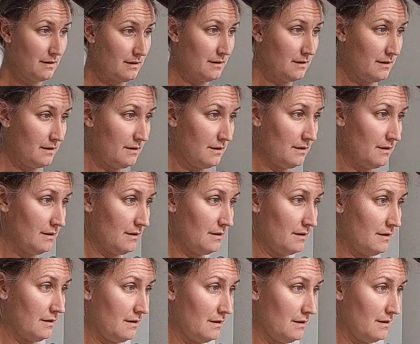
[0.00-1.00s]

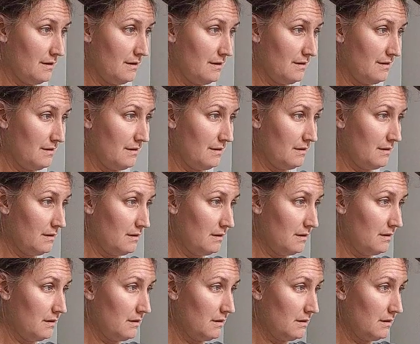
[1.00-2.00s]

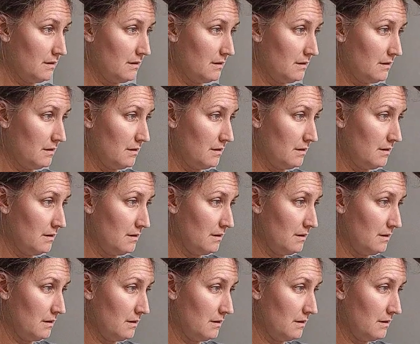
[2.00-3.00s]

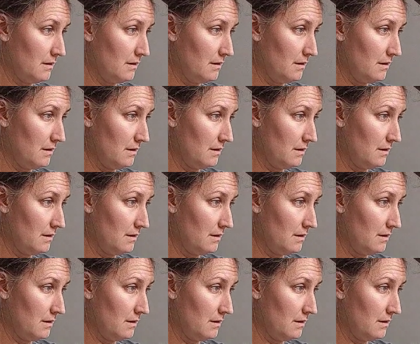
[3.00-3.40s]
[no speech]